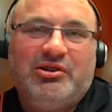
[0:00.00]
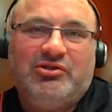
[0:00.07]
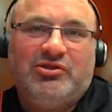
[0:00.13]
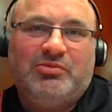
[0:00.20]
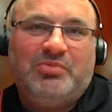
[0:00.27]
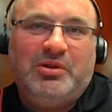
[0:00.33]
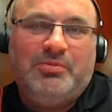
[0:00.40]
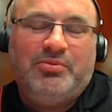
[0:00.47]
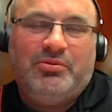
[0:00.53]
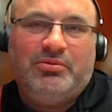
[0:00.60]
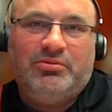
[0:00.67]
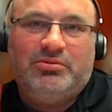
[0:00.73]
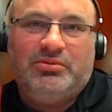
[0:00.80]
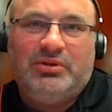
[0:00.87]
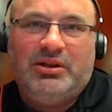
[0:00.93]
to
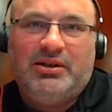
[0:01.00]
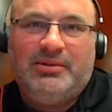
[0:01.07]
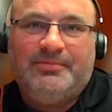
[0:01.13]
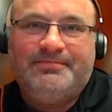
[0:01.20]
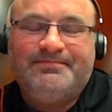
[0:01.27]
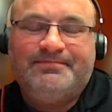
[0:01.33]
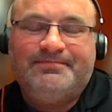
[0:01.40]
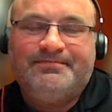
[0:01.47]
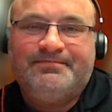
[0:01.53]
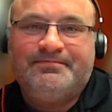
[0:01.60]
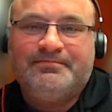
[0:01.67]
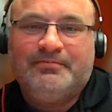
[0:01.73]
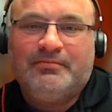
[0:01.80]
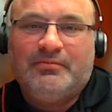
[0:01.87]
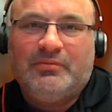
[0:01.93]
people, um,
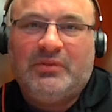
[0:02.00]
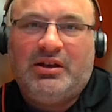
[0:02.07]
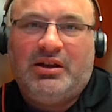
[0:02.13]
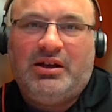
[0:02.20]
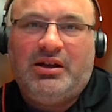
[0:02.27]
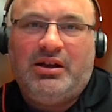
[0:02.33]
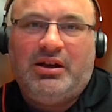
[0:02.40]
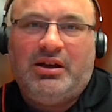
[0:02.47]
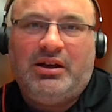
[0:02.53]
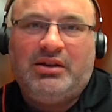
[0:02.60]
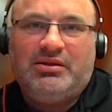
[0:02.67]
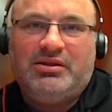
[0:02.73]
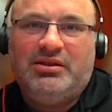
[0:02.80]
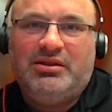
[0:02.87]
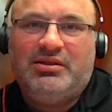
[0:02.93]
I I
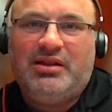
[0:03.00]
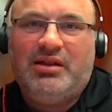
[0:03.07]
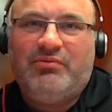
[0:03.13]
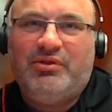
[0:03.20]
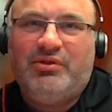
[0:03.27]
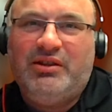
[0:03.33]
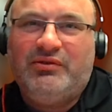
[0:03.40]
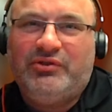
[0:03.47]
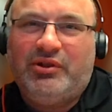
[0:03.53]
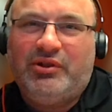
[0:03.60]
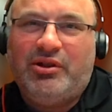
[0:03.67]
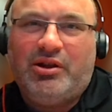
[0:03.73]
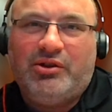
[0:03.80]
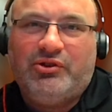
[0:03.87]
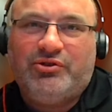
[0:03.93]
think that relieves a lot
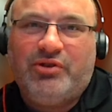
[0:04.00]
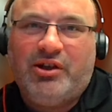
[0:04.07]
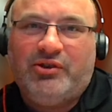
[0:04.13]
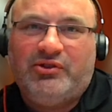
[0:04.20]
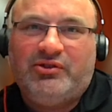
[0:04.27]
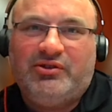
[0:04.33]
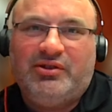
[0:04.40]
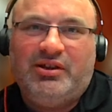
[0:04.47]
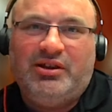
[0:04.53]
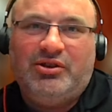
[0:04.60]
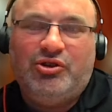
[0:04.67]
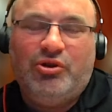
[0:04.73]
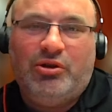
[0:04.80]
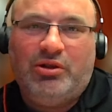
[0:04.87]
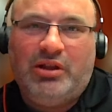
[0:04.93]
of stress in
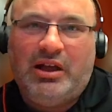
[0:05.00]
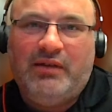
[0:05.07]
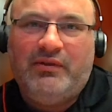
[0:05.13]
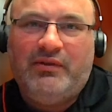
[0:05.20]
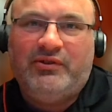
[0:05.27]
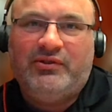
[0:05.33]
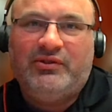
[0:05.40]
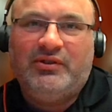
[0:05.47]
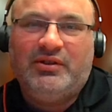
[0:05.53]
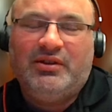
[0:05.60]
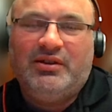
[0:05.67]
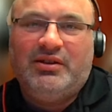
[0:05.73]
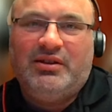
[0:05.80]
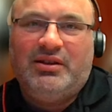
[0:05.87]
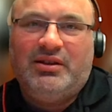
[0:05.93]
your lives,
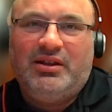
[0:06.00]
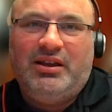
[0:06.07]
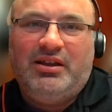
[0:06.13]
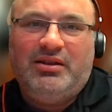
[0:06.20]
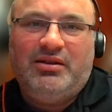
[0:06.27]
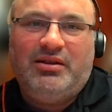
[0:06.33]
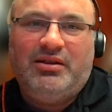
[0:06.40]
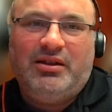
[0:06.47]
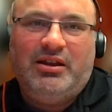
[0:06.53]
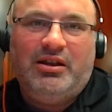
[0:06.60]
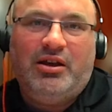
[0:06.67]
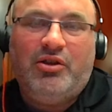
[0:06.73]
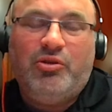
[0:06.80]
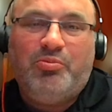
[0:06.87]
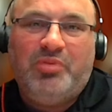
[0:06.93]
and in
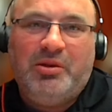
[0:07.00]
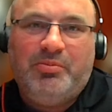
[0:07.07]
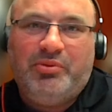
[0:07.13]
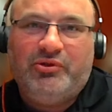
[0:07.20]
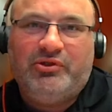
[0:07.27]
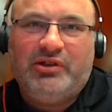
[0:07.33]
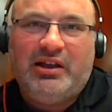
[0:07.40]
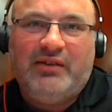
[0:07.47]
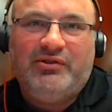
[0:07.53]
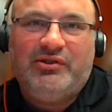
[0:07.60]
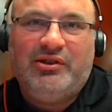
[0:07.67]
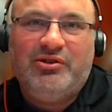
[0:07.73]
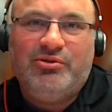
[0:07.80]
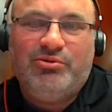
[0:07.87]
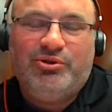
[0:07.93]
other people's lives that
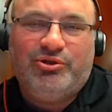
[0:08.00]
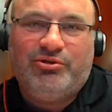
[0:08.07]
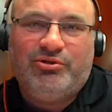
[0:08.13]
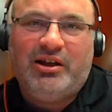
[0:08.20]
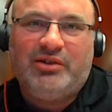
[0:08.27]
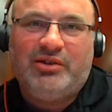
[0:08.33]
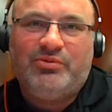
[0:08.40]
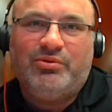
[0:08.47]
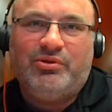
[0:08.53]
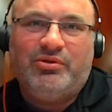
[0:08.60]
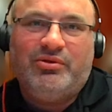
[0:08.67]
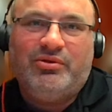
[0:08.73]
you interact with.